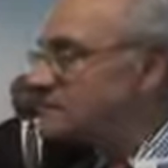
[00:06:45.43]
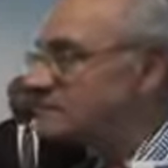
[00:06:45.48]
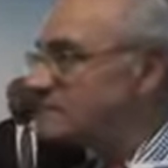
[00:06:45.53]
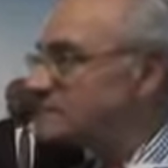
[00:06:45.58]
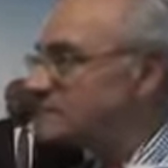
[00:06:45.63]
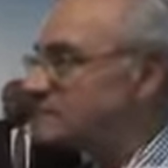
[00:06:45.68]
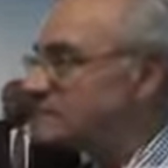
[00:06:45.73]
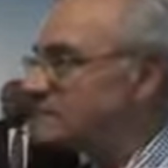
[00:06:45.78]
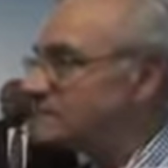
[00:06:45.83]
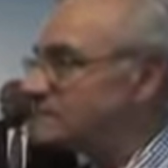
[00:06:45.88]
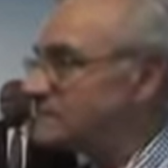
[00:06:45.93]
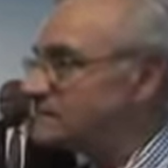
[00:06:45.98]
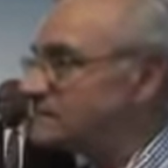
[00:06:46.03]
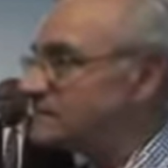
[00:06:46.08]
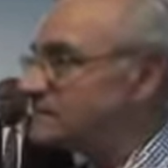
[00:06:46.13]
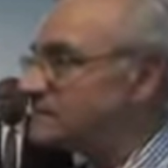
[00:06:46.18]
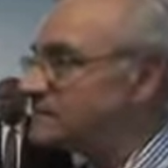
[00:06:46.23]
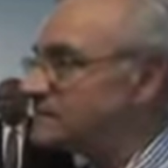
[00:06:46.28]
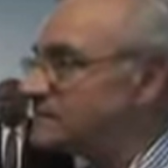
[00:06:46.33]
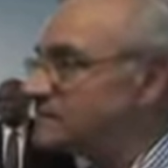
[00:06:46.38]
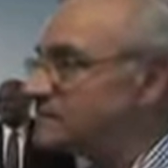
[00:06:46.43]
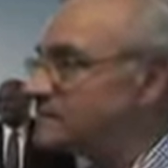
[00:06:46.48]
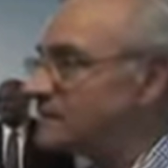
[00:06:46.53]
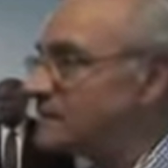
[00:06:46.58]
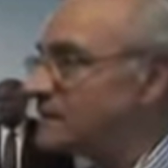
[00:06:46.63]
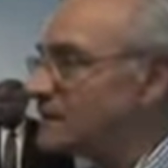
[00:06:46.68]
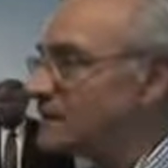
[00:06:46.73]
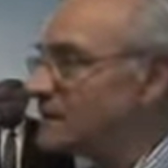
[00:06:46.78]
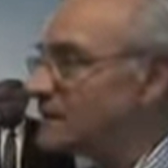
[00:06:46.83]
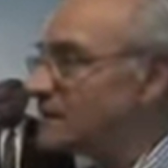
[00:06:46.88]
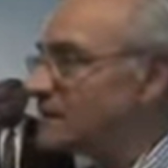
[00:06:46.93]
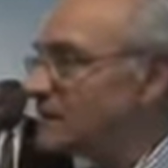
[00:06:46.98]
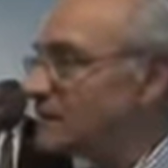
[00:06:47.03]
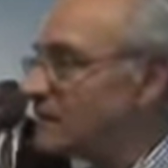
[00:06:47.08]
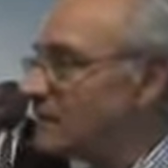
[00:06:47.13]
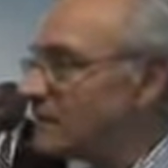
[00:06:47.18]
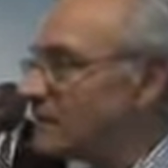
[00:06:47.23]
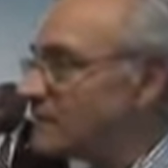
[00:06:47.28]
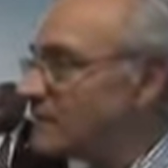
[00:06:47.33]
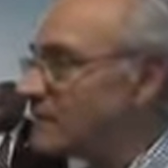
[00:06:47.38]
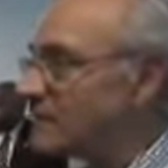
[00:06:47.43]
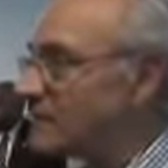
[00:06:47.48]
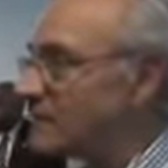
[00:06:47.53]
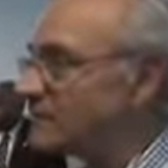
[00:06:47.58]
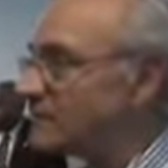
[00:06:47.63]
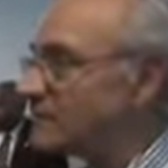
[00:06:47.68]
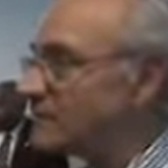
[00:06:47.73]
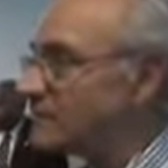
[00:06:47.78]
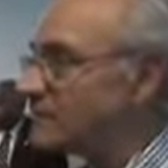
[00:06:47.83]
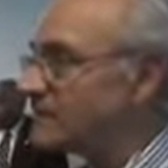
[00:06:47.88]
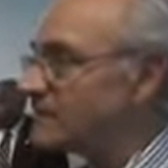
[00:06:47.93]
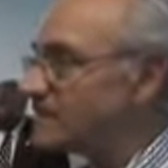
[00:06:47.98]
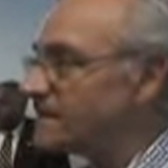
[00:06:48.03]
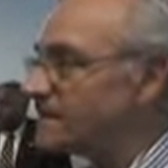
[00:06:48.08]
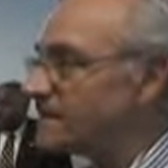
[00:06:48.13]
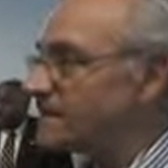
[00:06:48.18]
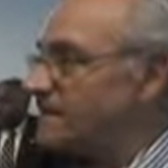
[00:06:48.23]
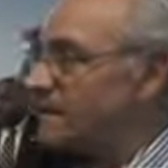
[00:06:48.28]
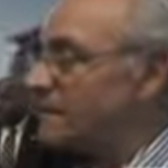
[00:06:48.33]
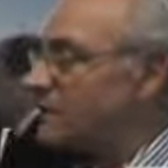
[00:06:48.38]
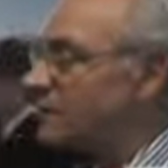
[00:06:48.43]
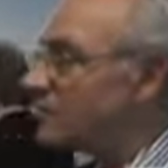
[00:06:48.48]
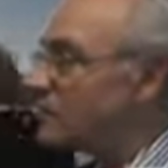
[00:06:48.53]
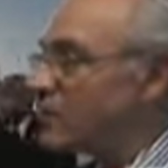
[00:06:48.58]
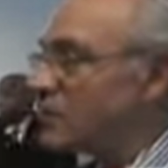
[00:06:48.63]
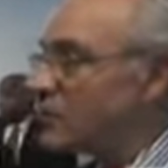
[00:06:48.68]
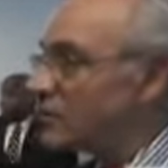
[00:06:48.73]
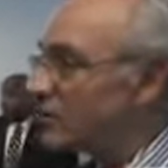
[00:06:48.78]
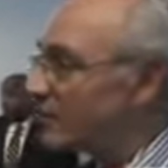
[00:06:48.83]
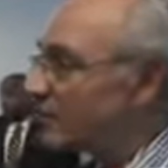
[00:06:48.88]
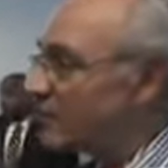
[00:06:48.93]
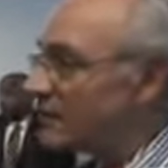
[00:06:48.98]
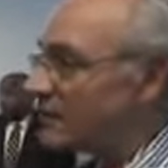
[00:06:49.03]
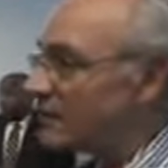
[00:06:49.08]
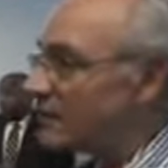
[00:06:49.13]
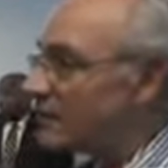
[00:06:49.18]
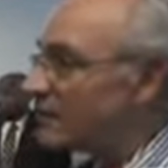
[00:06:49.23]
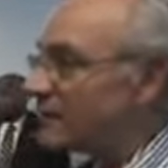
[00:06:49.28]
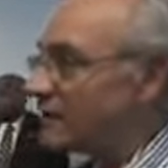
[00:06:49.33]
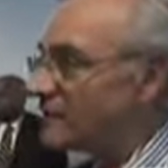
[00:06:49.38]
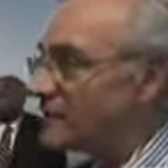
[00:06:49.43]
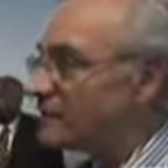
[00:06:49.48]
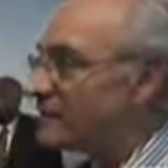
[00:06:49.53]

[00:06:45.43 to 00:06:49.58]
[no speech]